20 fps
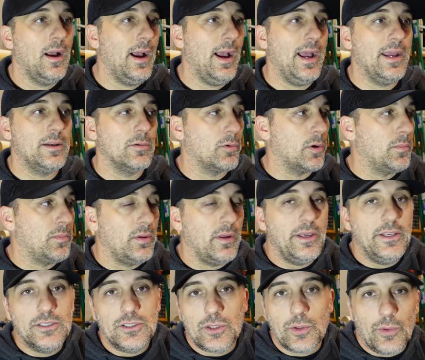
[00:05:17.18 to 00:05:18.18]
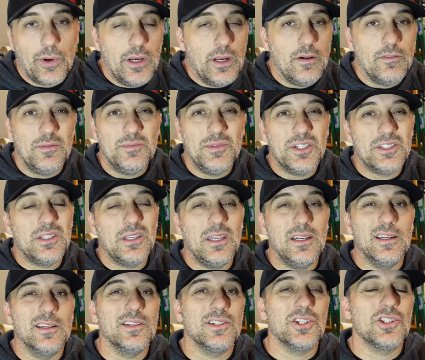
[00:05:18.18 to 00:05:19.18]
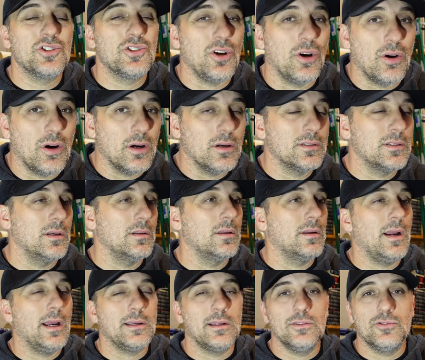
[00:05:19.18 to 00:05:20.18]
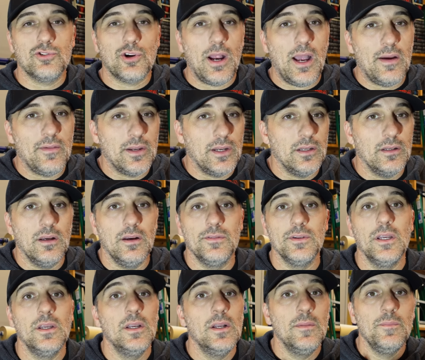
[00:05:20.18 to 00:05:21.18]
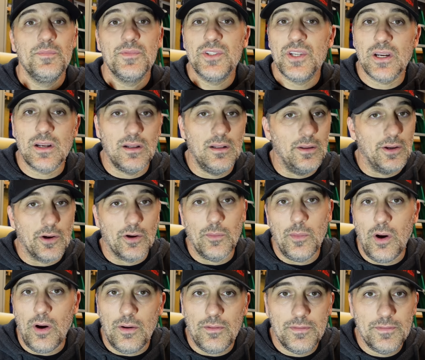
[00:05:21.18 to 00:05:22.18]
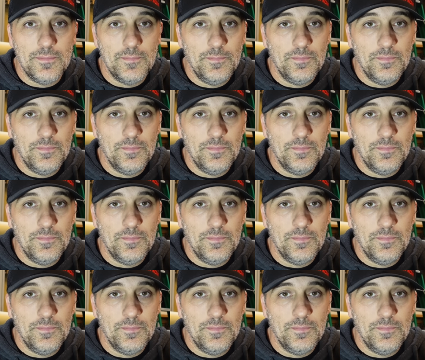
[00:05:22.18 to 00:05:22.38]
I had to replace three of them just to get it to start so that I could drive it enough to clear them off.